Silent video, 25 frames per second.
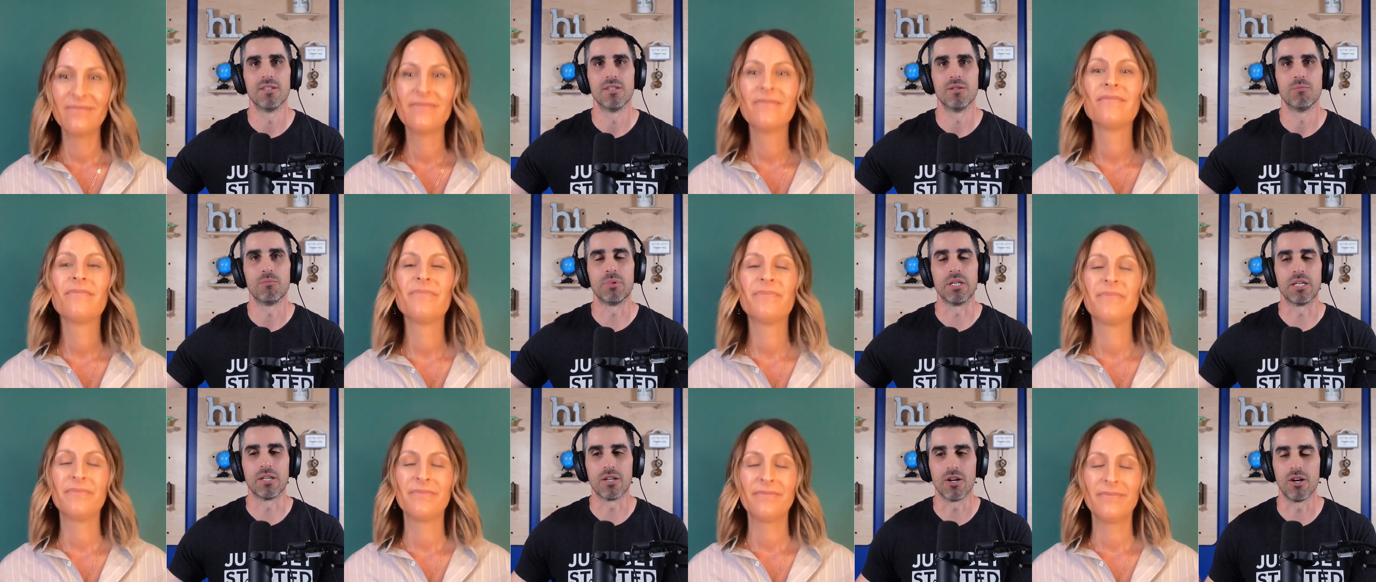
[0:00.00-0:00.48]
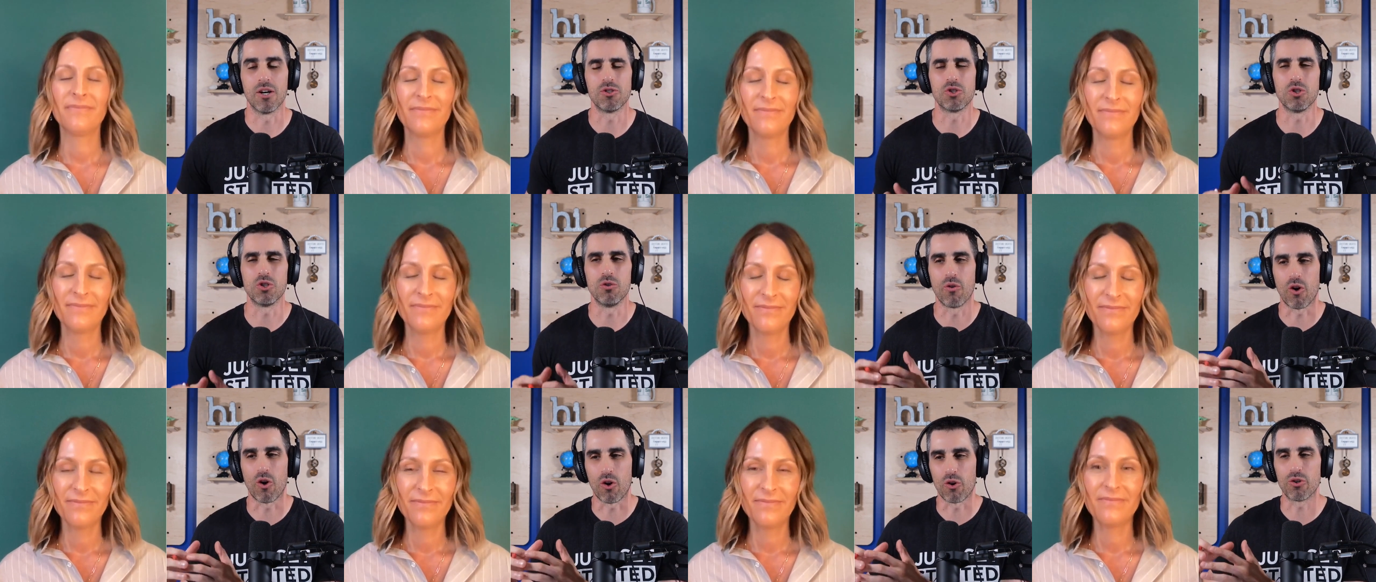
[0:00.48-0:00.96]
Speaker 1: because
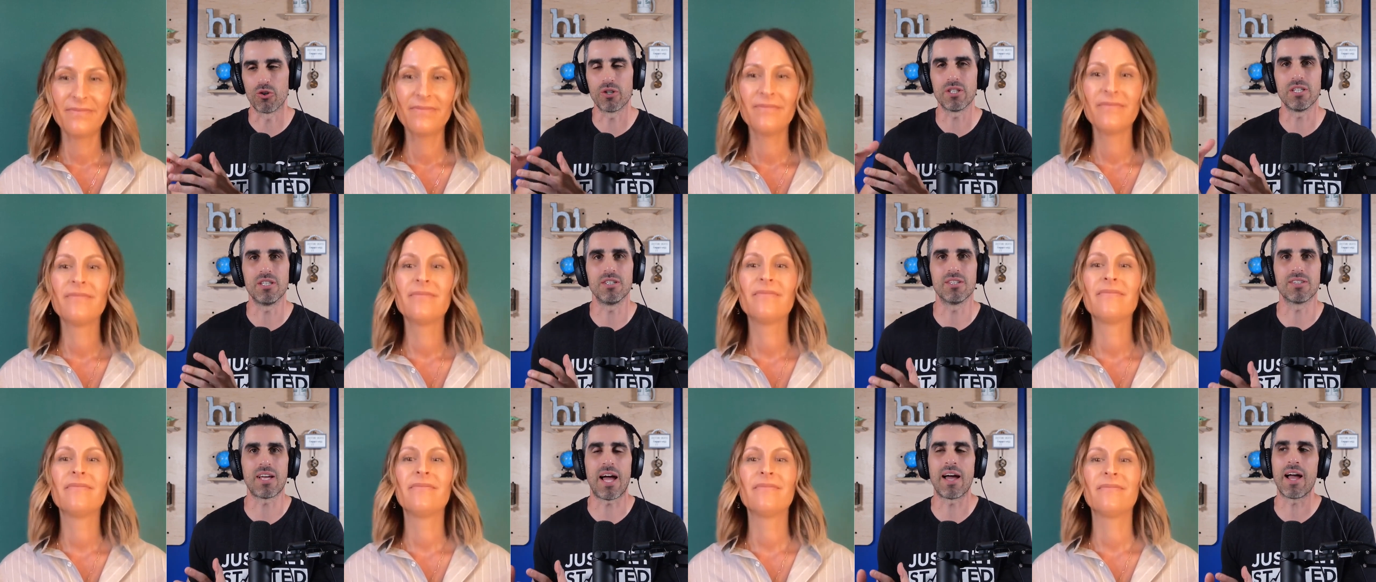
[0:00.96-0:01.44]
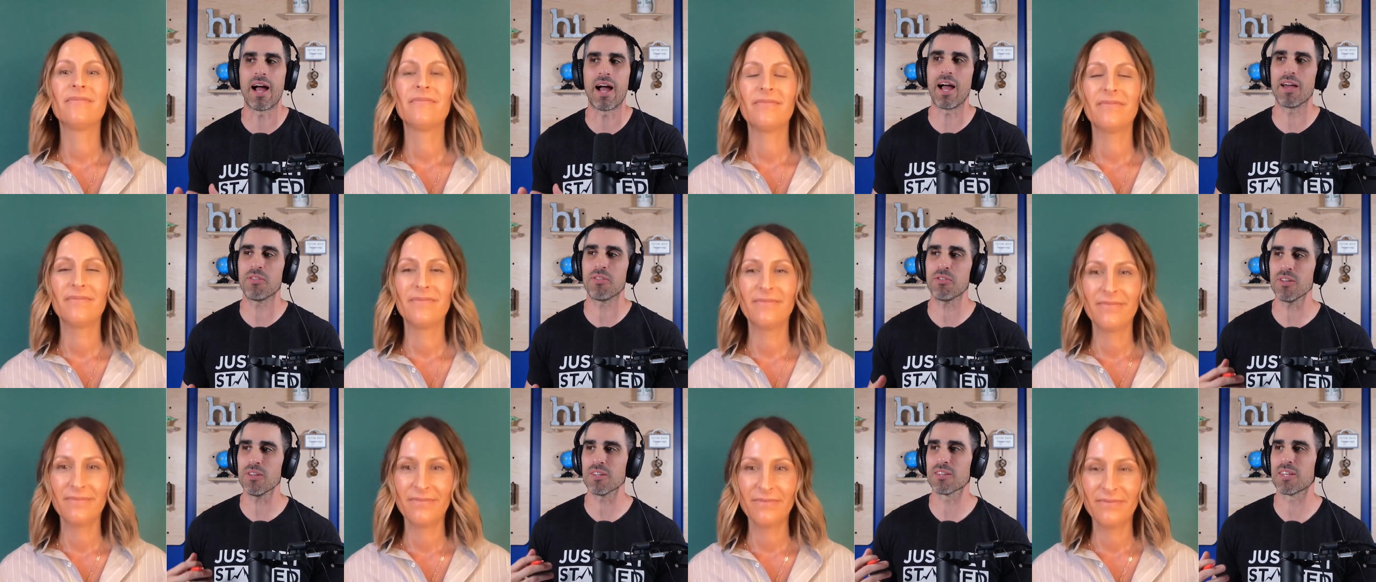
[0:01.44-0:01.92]
you've already I, I
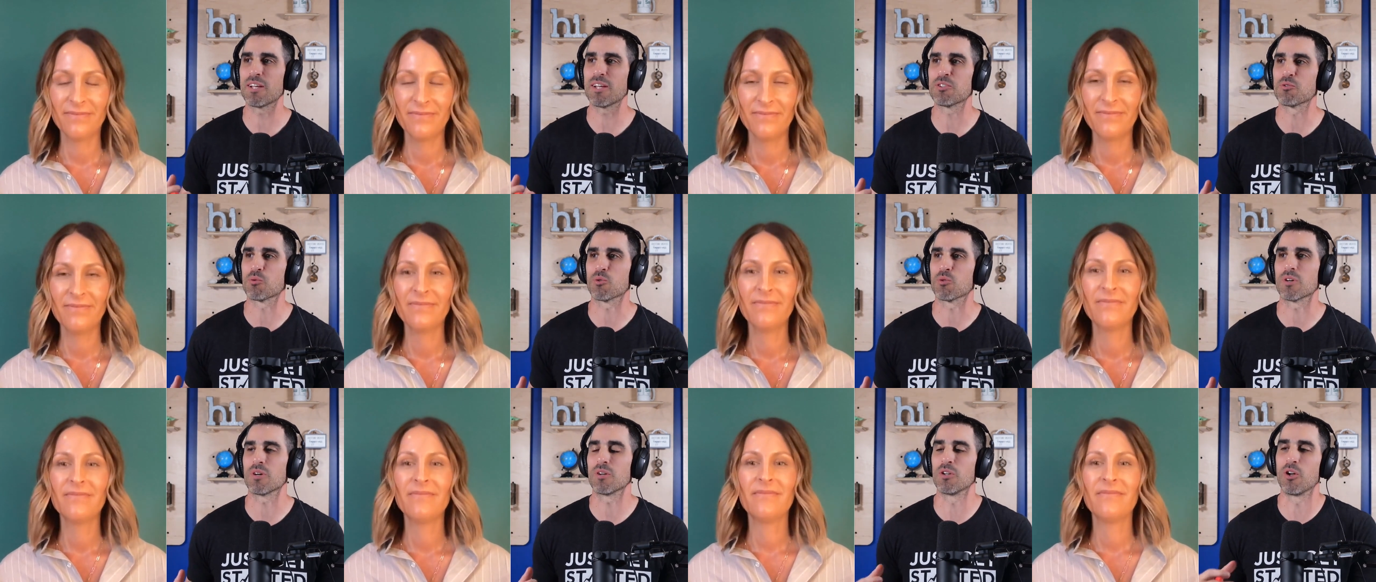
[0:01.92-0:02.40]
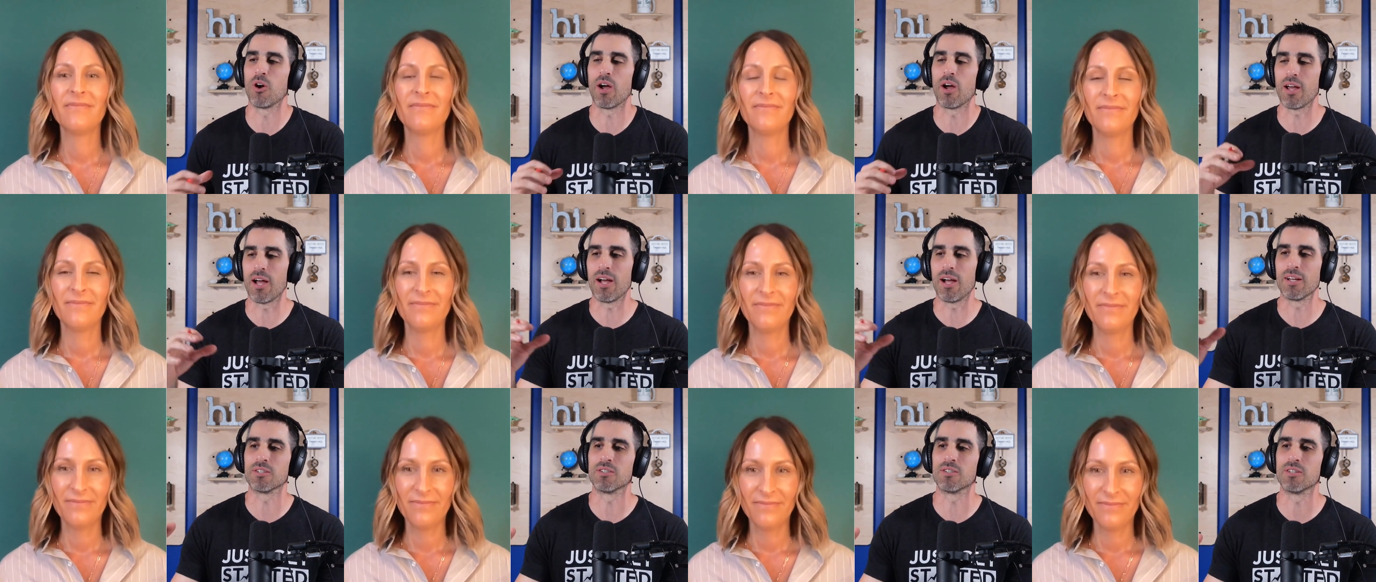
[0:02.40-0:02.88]
think that's where, you know,
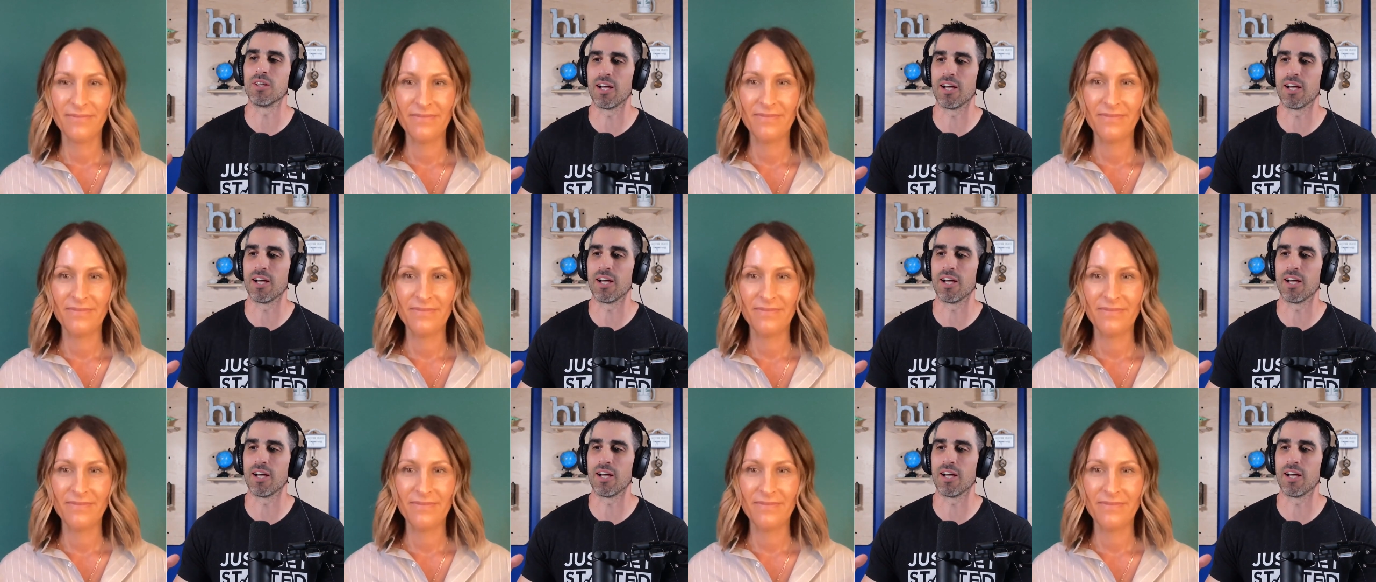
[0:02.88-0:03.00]
I, I,